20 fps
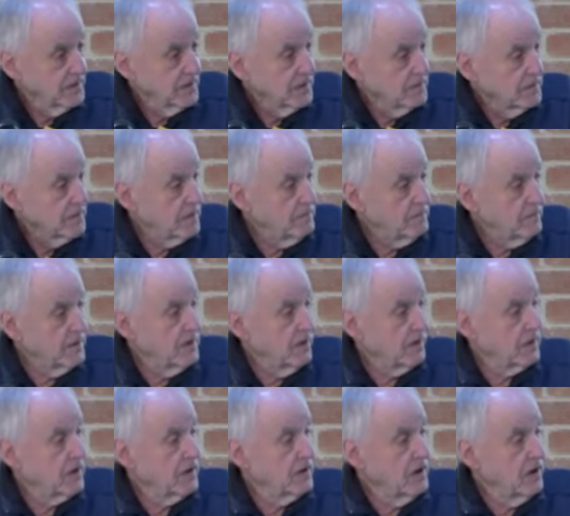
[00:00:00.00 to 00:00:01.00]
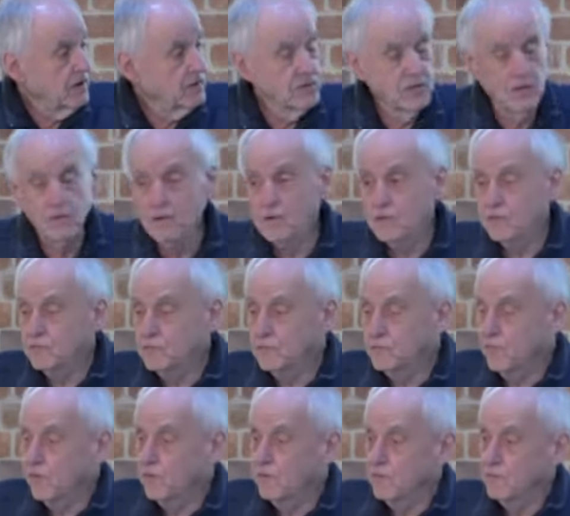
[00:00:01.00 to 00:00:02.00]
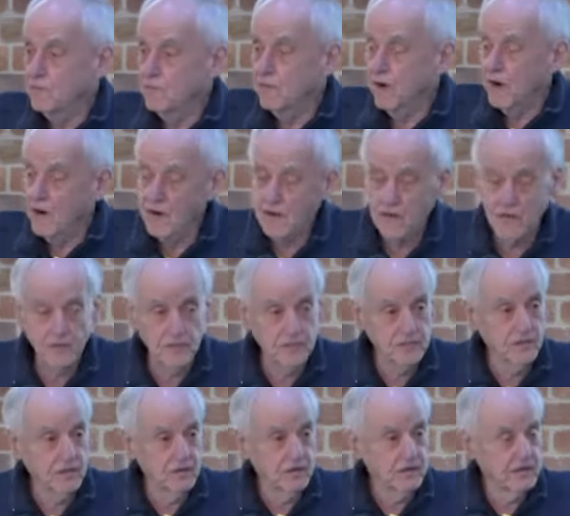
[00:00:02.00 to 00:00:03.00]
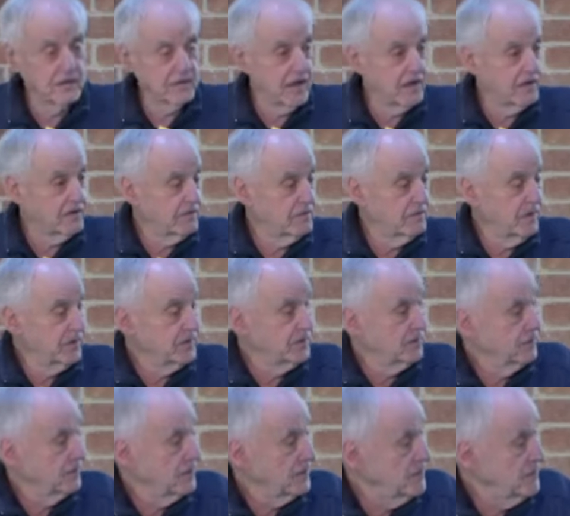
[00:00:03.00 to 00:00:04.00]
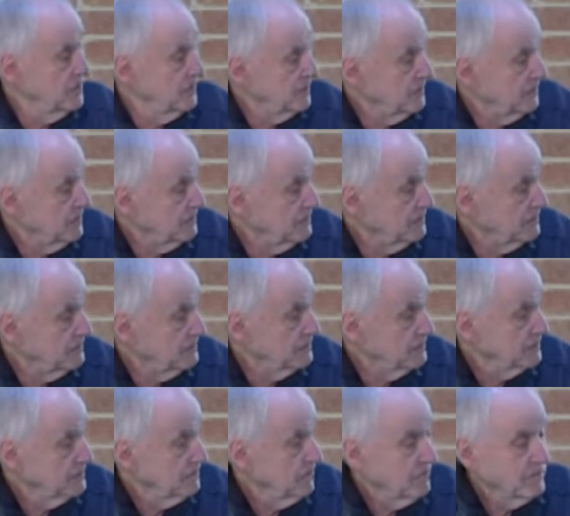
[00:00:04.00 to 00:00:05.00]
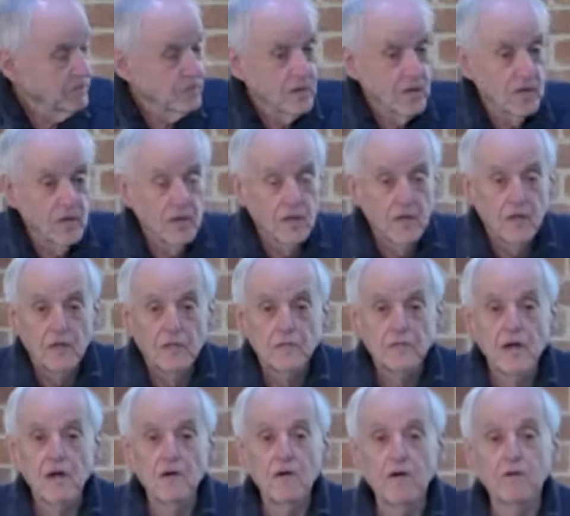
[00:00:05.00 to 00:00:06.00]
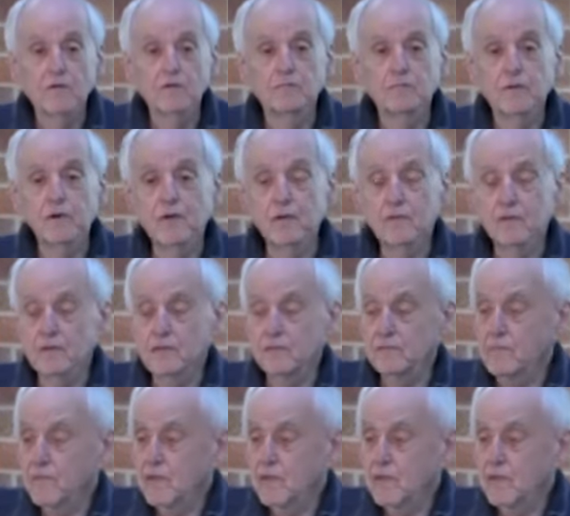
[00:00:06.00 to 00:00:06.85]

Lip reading: That meant I could go 240 miles on a tank of petrol, isn't it? So it was pretty good.